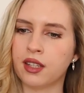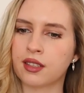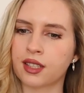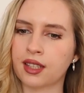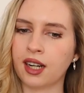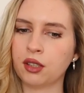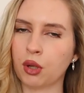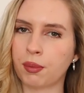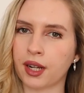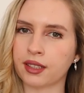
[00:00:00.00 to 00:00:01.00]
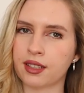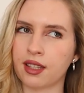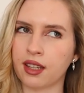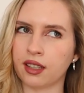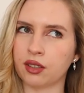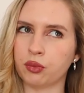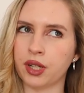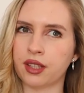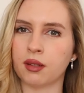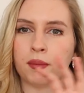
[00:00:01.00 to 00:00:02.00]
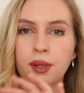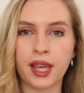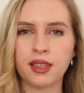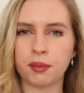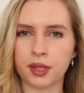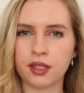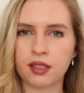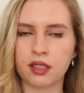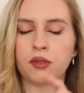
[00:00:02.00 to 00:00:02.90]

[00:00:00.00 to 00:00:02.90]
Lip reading: start your practicing with playing the piece,